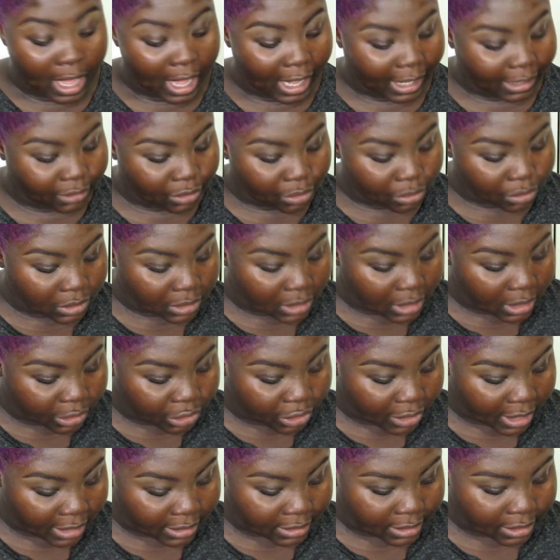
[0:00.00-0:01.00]
I do see a
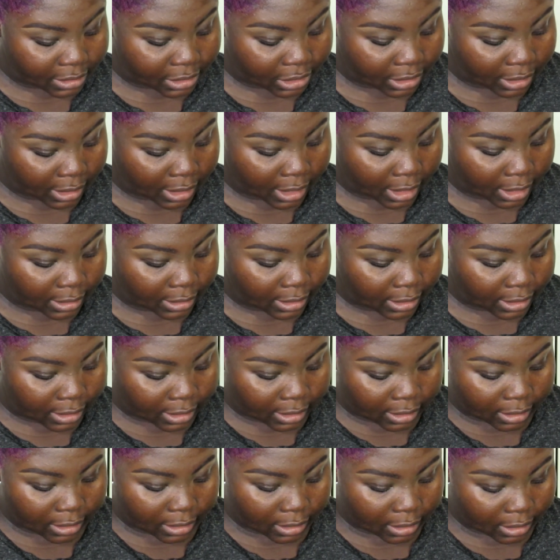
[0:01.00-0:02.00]
transition
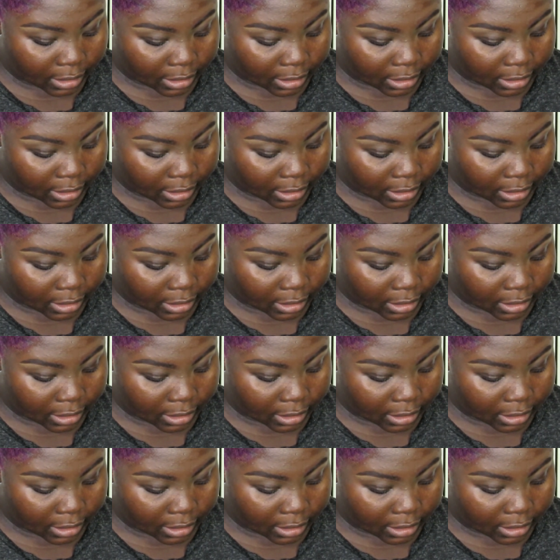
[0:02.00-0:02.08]
color.